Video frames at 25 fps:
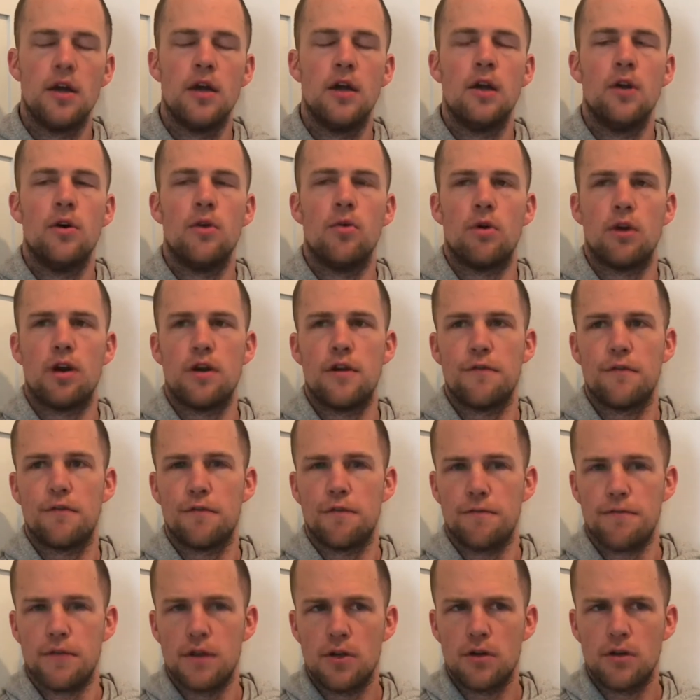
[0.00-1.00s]
What did it
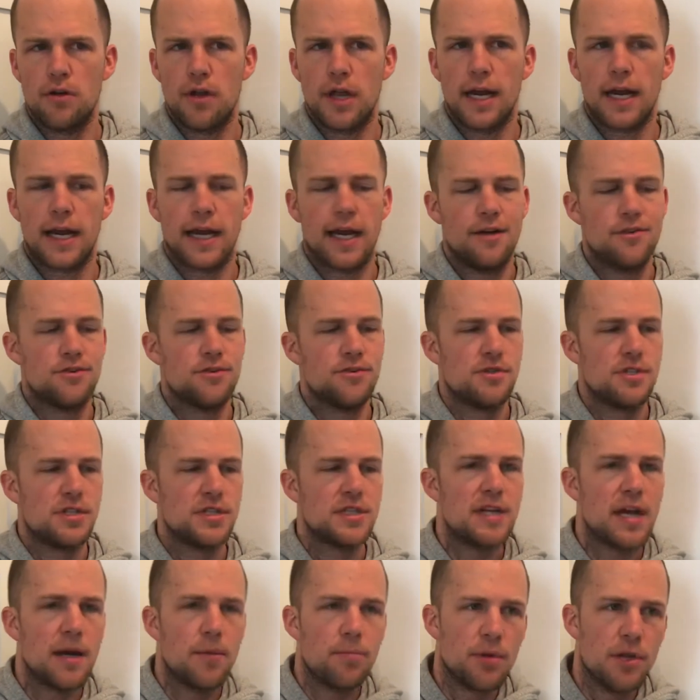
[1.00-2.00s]
feel like? How'd you
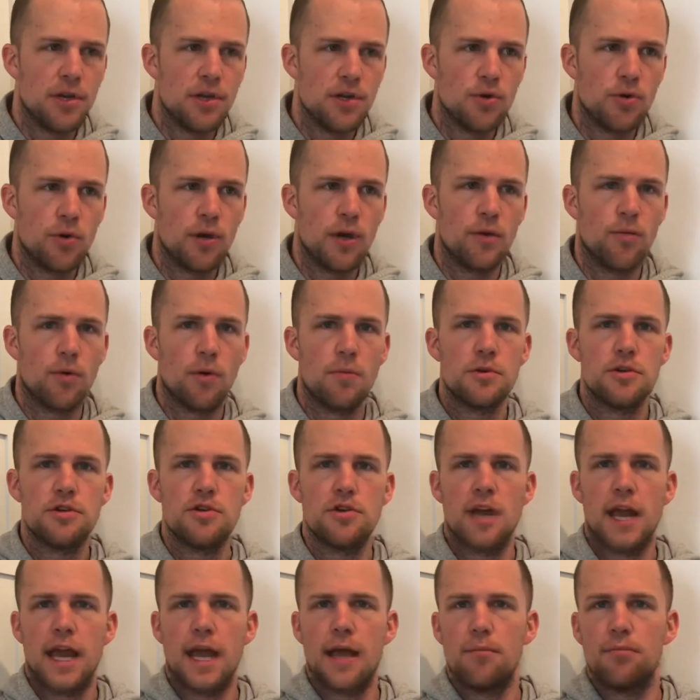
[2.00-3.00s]
step into it? What was your
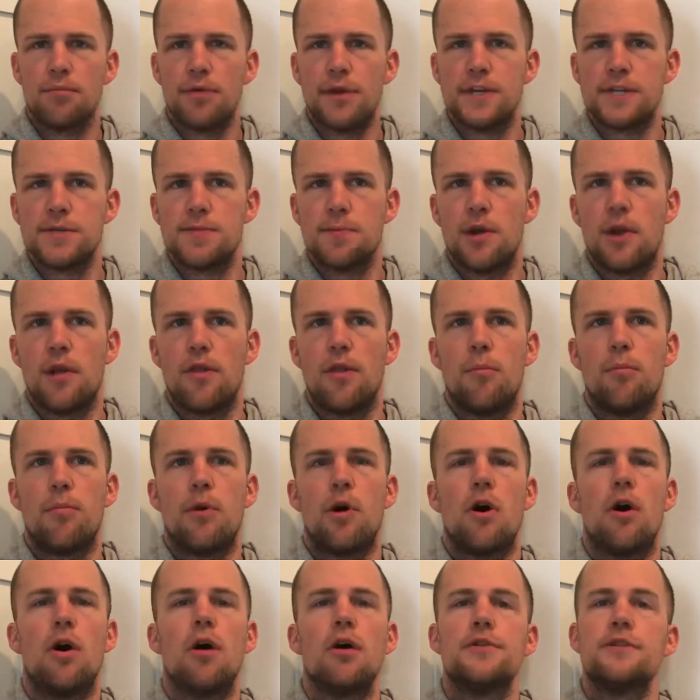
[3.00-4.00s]
hand placement on the
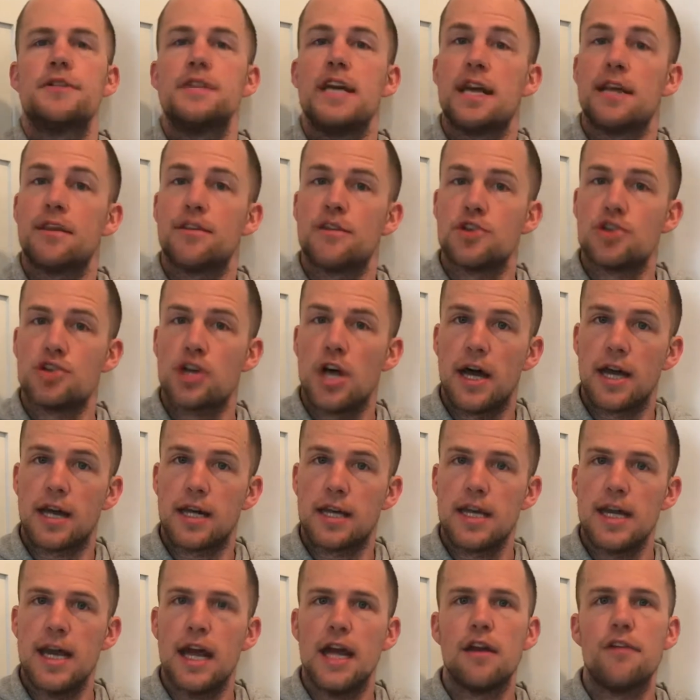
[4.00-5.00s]
ball? Take the shot
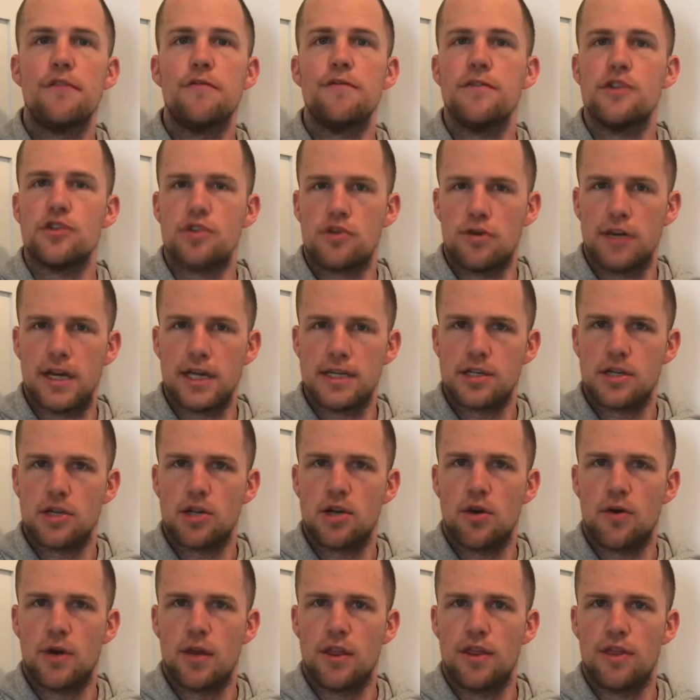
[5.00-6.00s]
again and visualize it
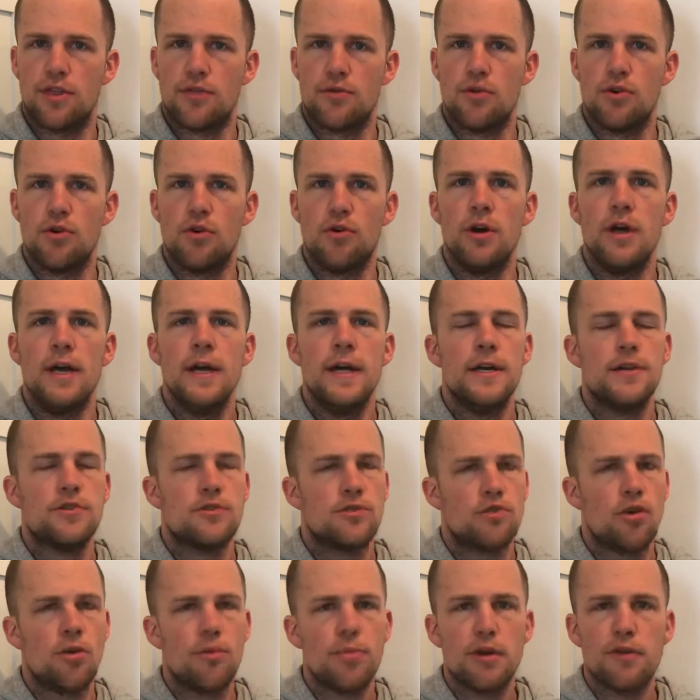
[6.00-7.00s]
going through. So
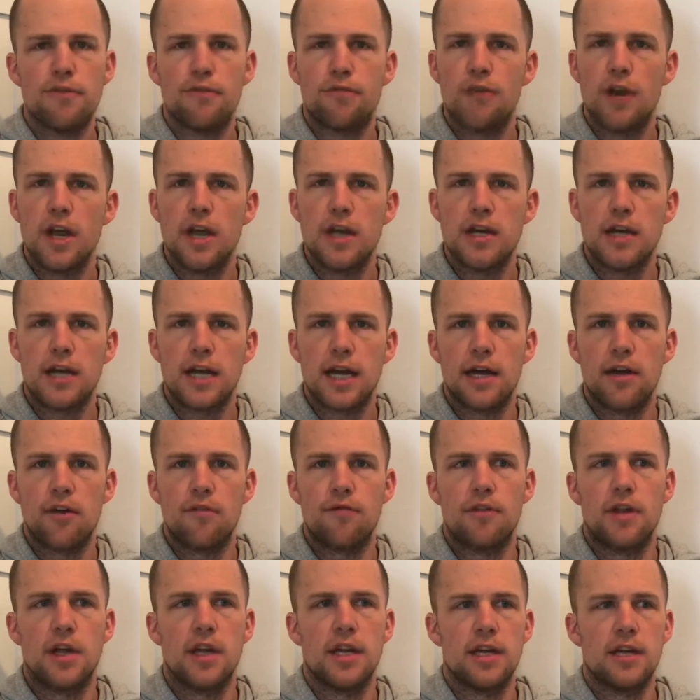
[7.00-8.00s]
don't be afraid to kind
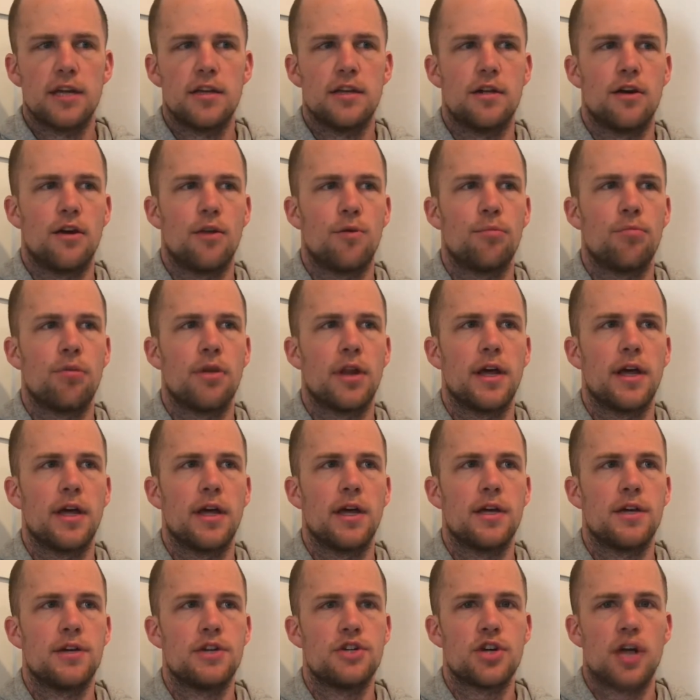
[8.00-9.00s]
of like,
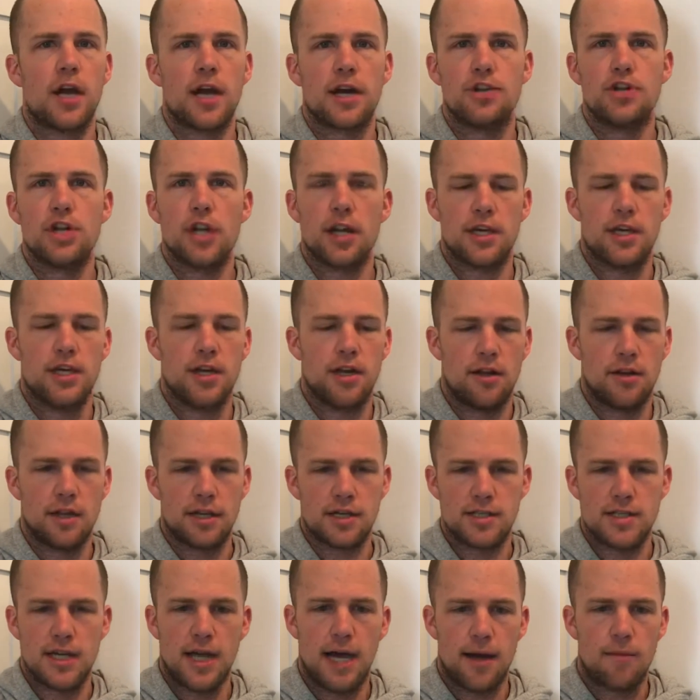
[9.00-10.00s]
play shock jockey, like
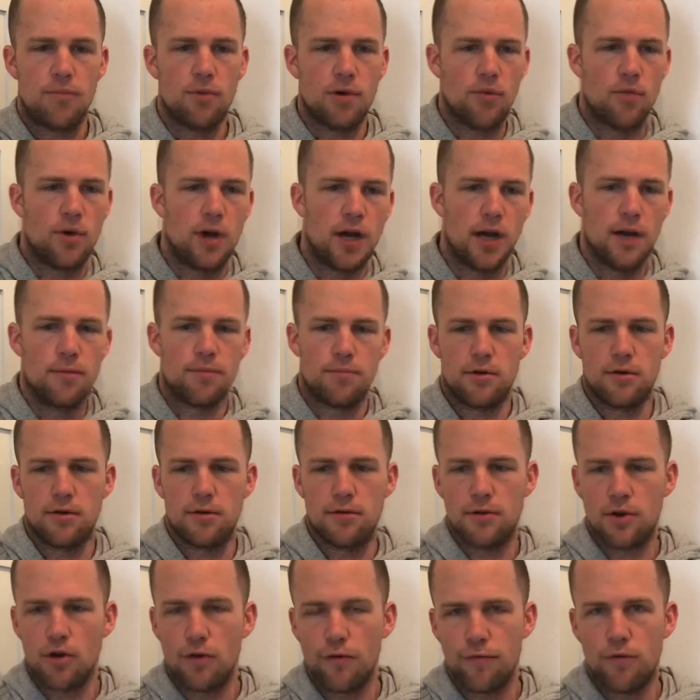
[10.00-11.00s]
stop, rewind, burn,
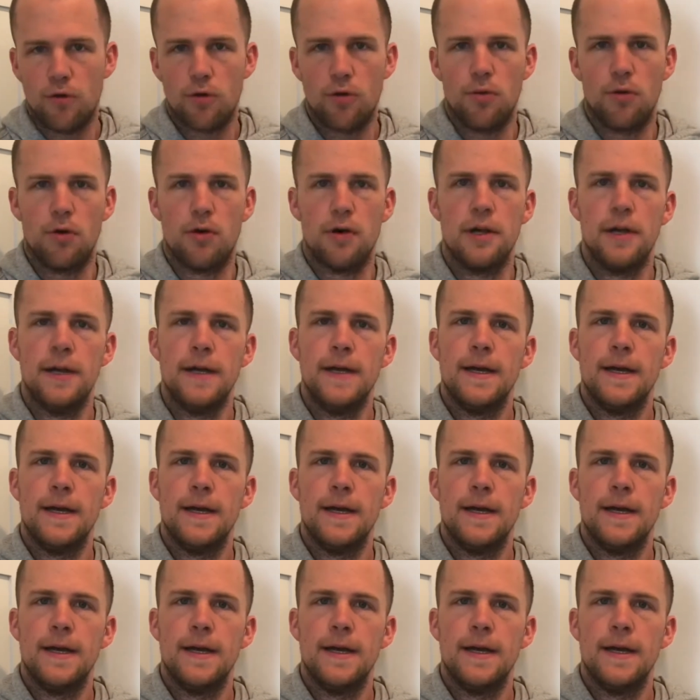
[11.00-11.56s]
go forward.